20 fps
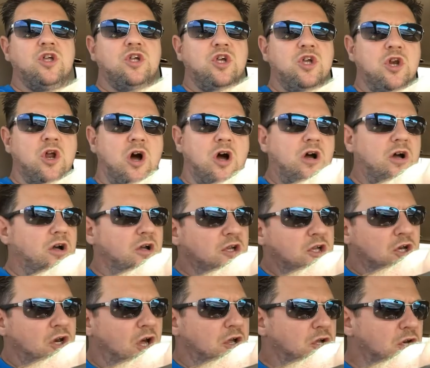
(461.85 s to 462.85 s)

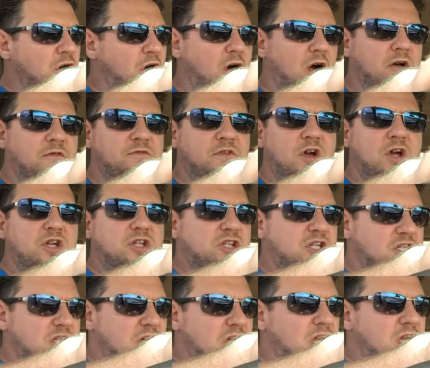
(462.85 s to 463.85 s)
You're not adverse
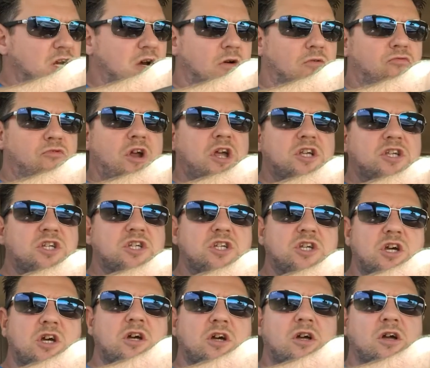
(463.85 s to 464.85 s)
to taking a risk.
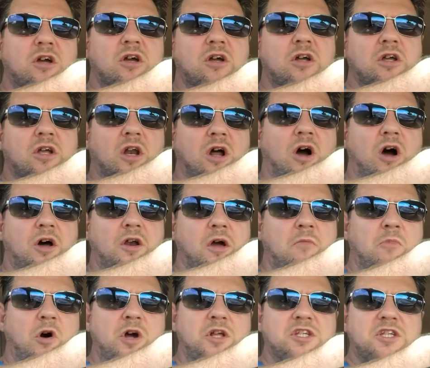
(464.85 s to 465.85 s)
You know, I
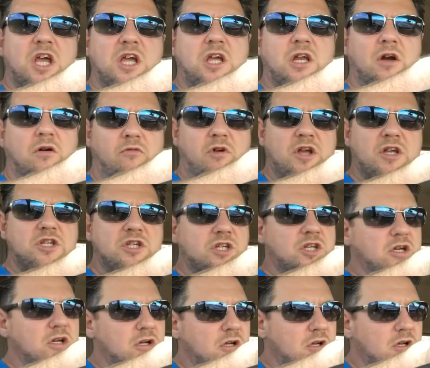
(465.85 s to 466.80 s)
don't mind taking a risk.